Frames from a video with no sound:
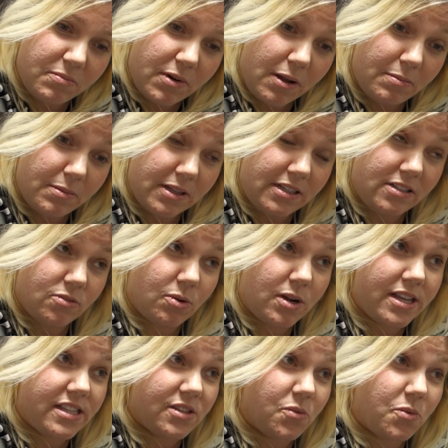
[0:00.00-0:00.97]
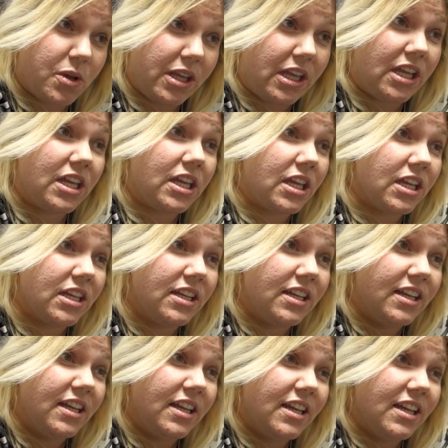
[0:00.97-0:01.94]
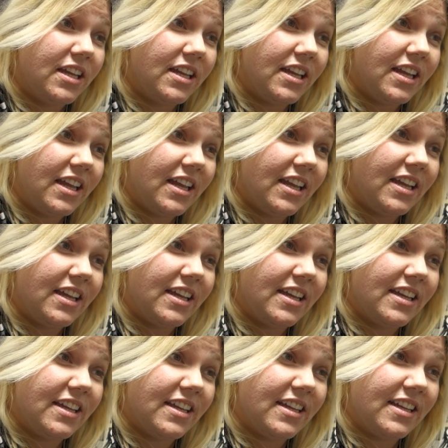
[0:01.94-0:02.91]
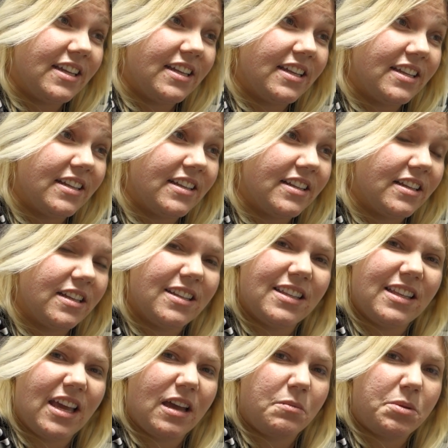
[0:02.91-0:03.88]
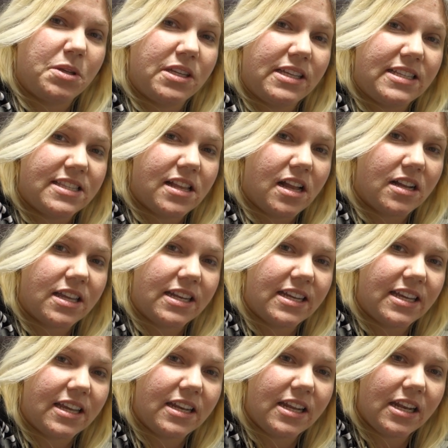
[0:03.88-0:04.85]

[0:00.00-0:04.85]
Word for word: probably twice a week. That should be my only splurge meal, really. Yeah, but he's not getting it